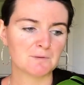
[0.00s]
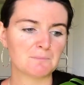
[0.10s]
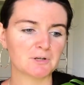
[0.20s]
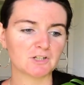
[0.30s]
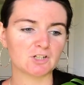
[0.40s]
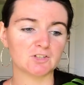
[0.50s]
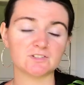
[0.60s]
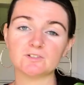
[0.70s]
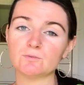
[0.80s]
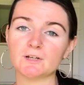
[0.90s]
put it closer
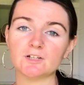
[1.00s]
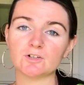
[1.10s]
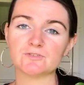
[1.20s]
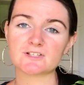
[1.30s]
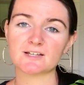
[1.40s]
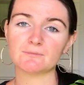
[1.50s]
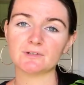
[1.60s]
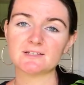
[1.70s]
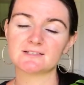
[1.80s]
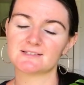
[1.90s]
to the window for some
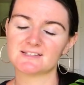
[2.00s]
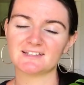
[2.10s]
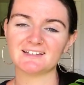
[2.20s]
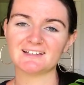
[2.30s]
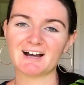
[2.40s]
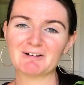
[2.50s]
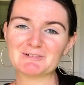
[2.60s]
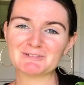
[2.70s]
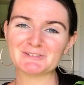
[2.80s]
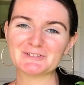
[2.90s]
weeks and see how it
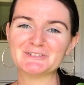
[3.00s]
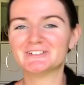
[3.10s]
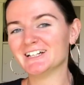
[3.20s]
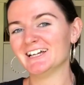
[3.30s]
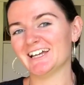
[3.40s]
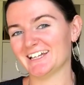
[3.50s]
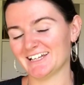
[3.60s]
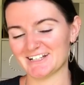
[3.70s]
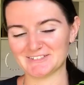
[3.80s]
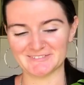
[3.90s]
will do,
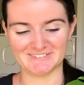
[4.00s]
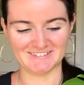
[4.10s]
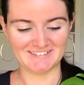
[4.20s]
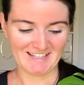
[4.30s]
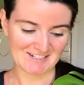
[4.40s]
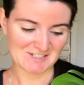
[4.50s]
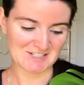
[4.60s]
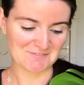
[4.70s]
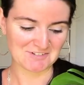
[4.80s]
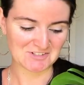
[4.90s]
and yeah, just
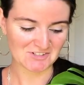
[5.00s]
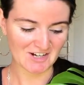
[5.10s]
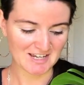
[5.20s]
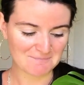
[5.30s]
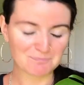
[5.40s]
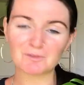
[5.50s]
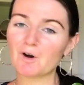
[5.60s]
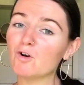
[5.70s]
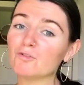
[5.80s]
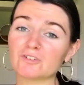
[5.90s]
give it a try.
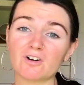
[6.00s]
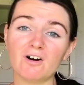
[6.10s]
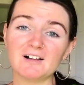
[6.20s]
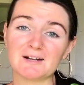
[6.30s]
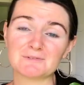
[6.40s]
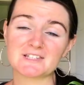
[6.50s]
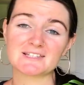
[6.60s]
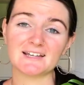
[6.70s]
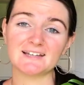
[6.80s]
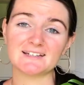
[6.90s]
Overall, I would
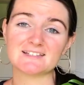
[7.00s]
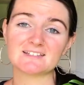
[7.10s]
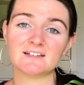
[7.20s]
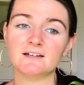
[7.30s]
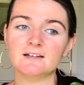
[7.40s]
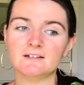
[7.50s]
say it's